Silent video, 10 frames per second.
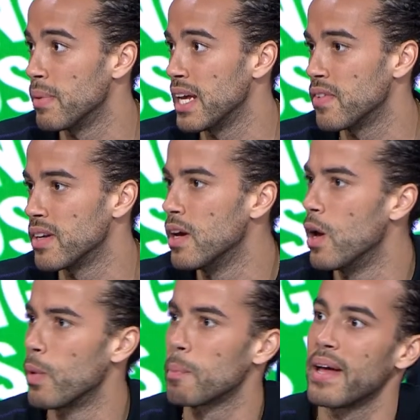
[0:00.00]
And even
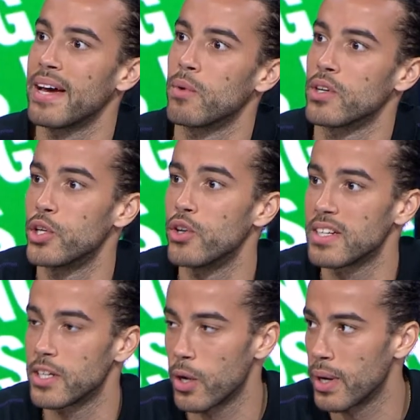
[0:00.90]
we played, two
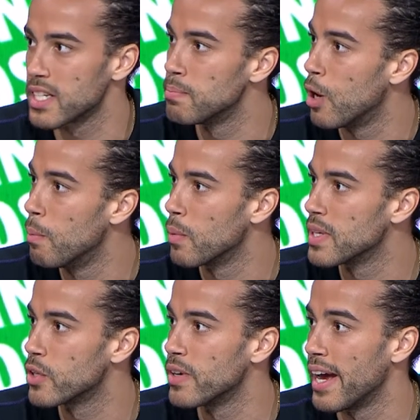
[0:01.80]
nights ago against Melbourne, we
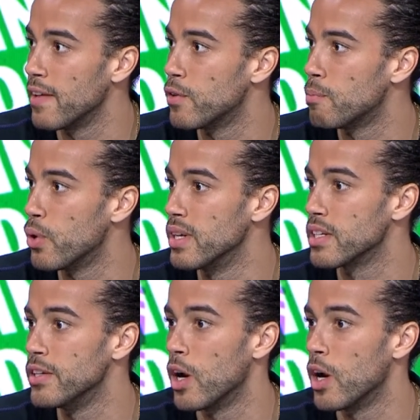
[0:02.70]
scored 84 points and